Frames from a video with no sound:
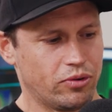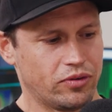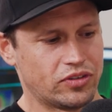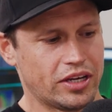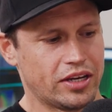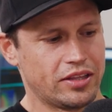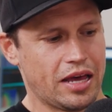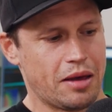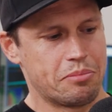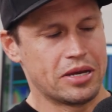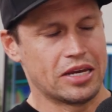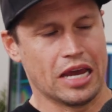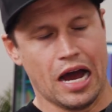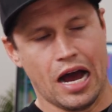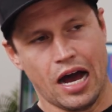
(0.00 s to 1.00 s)
seen that
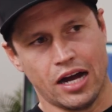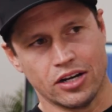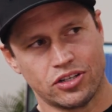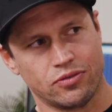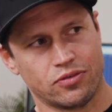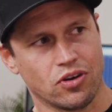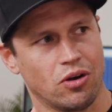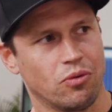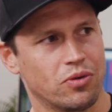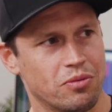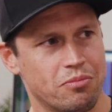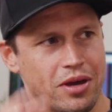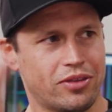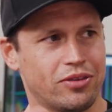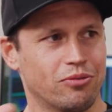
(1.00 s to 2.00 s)
big arch you've got with the
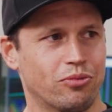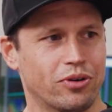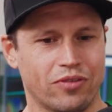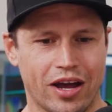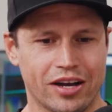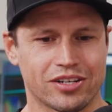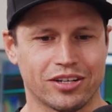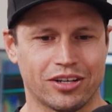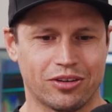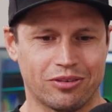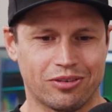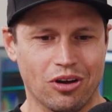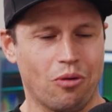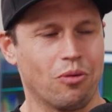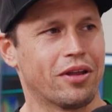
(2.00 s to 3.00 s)
Method. We've actually
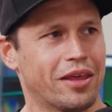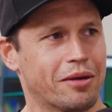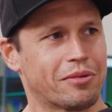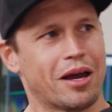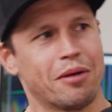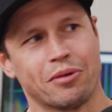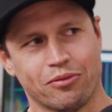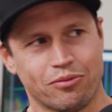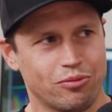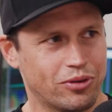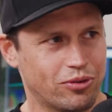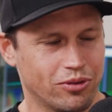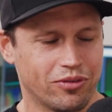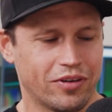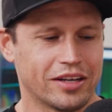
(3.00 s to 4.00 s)
got one of them coming with
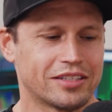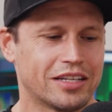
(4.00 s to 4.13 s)
all of our